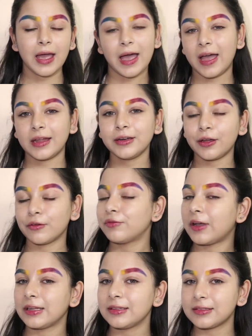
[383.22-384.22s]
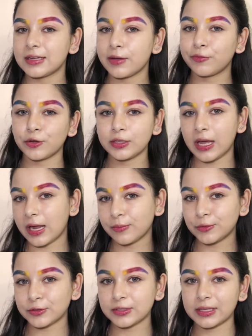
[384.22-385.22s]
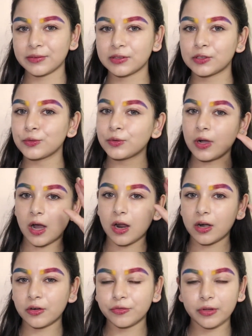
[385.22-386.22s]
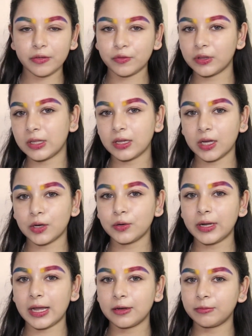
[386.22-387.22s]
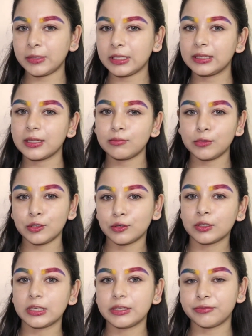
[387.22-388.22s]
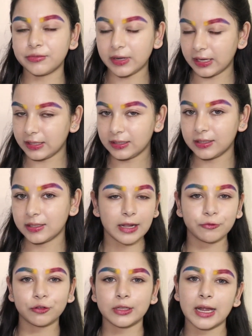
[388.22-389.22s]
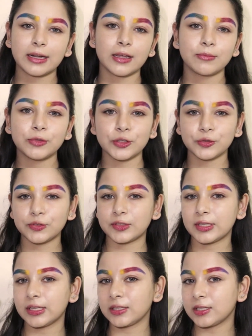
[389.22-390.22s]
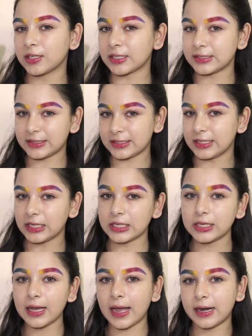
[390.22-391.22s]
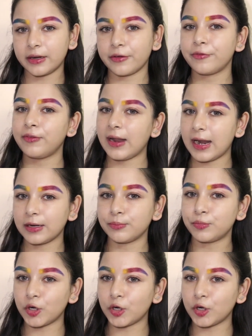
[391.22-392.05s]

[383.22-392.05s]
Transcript: And our final step for the eyebrows is to carve everything out and make them look defined. And for that I'm using the concealer and a flat